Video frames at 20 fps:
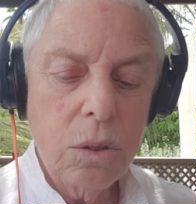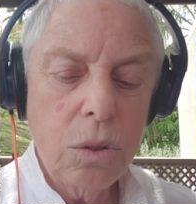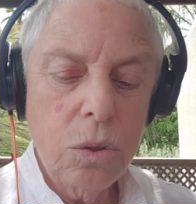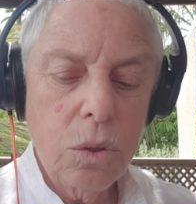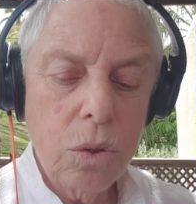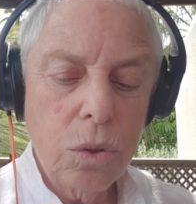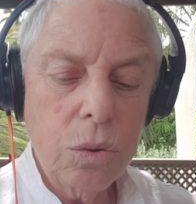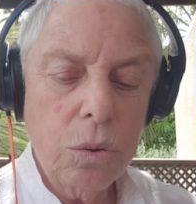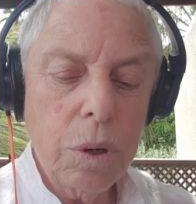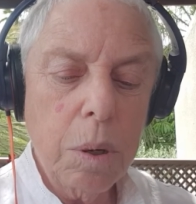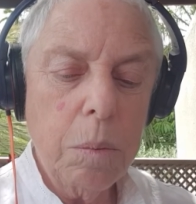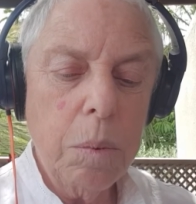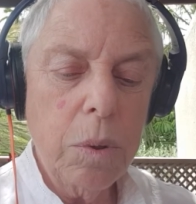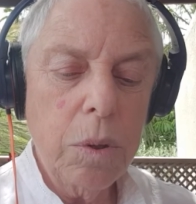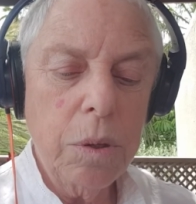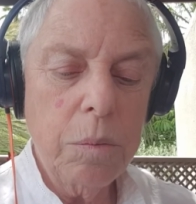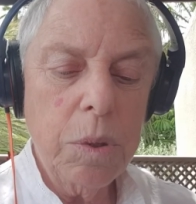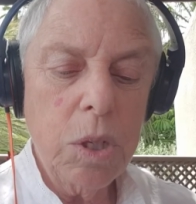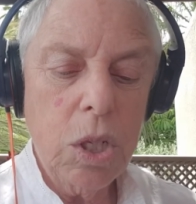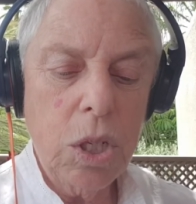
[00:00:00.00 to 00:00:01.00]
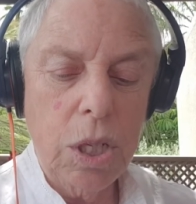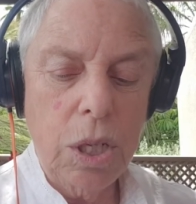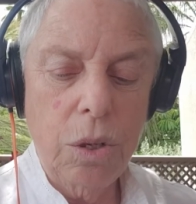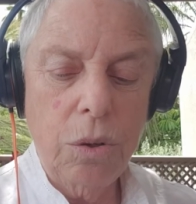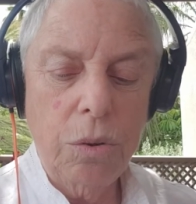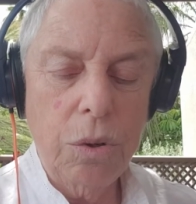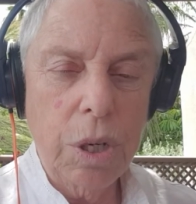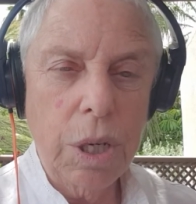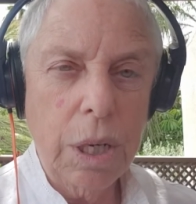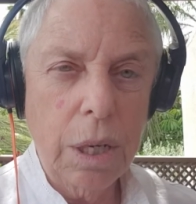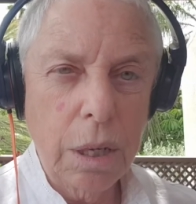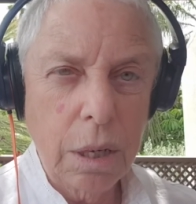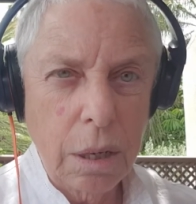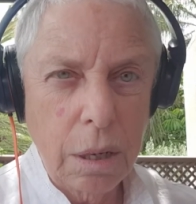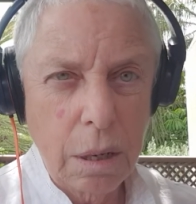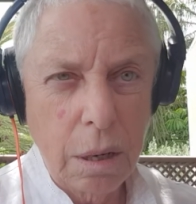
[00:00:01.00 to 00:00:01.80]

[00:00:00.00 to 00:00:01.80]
to trouble the machinery